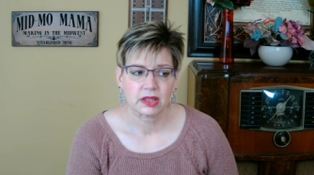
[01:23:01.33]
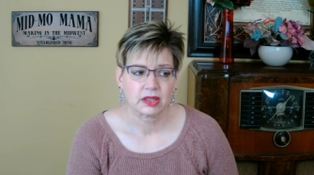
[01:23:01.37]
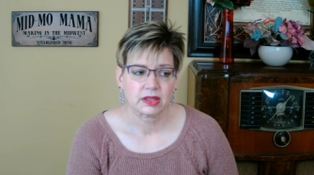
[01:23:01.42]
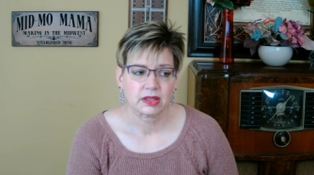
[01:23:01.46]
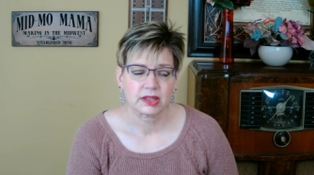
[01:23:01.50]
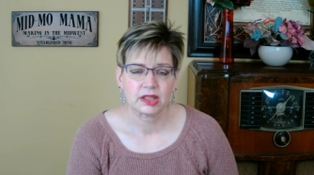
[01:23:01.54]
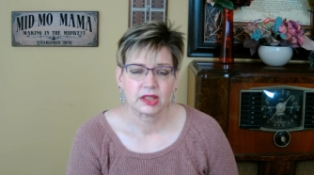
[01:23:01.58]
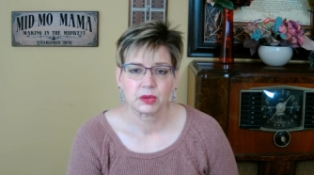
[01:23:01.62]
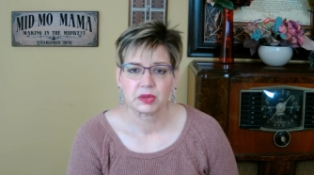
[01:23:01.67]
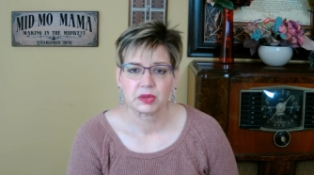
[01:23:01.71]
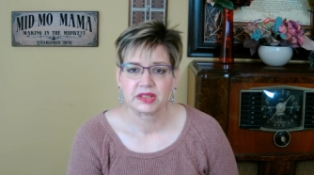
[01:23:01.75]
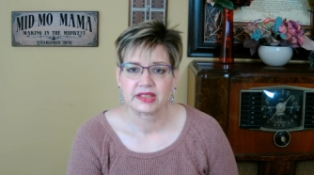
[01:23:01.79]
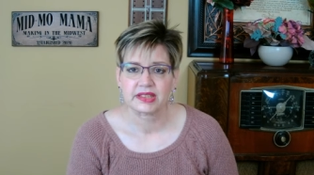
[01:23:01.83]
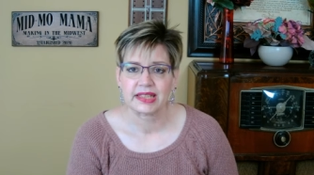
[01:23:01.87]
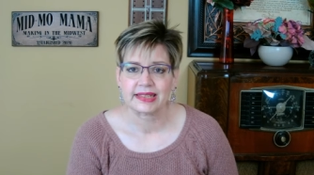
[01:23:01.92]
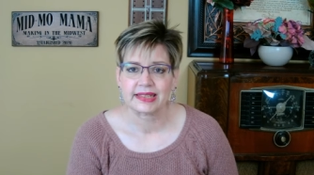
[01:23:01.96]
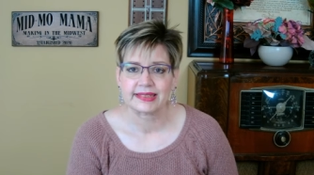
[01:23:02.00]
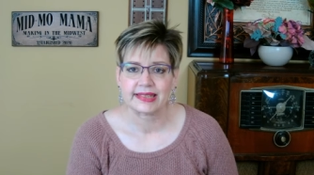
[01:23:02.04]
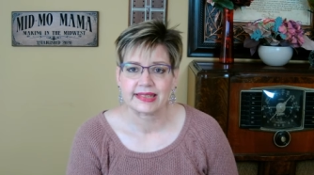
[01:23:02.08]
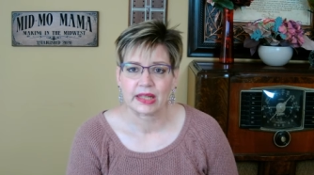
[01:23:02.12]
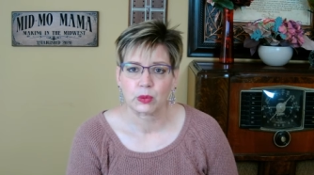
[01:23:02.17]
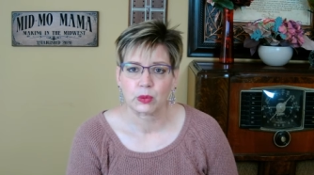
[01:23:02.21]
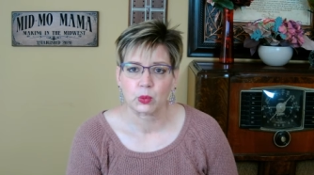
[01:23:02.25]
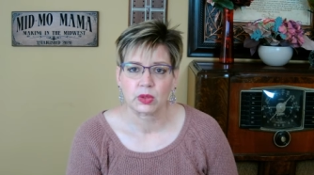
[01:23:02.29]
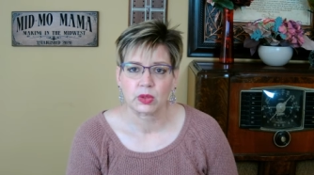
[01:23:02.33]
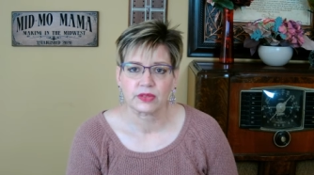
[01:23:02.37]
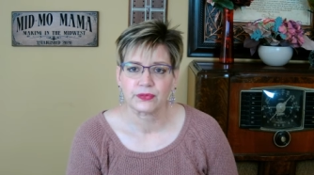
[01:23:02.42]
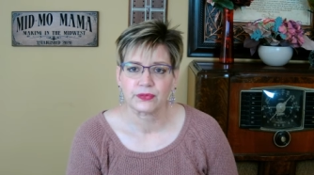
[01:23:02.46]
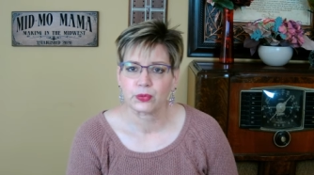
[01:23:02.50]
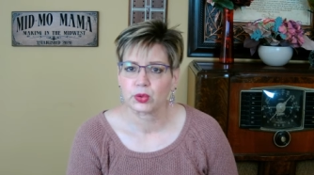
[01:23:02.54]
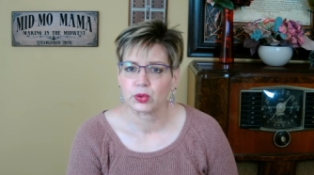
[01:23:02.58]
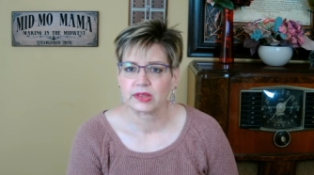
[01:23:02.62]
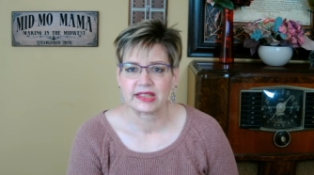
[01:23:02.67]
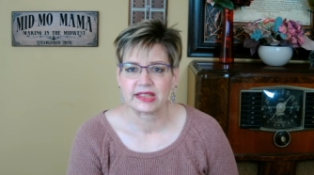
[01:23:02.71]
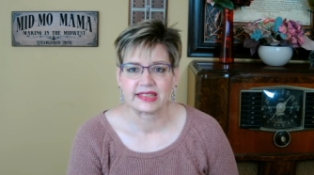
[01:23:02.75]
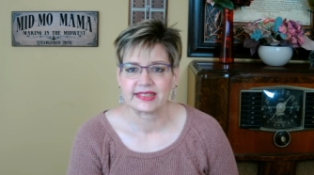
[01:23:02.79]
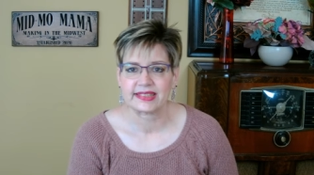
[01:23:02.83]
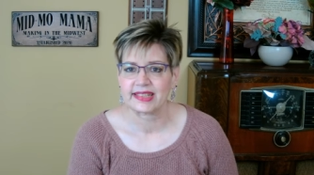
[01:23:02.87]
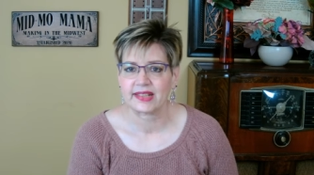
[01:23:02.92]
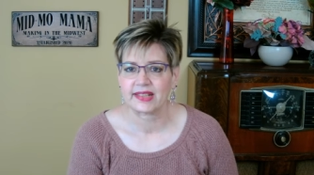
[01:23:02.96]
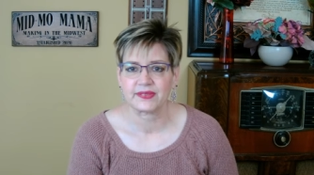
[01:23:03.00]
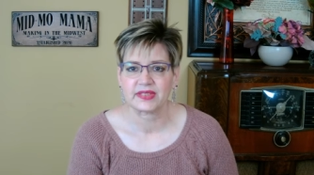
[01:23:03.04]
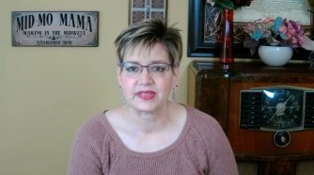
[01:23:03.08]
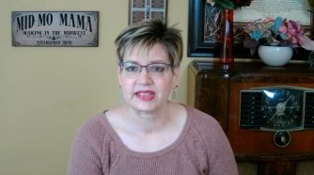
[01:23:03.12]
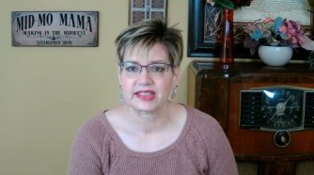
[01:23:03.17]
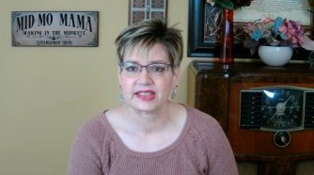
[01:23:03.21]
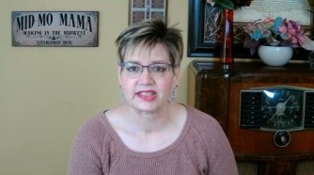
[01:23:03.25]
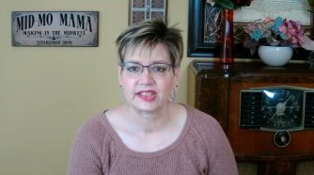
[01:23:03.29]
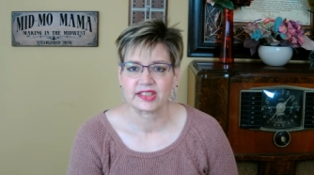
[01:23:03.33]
you would think that 147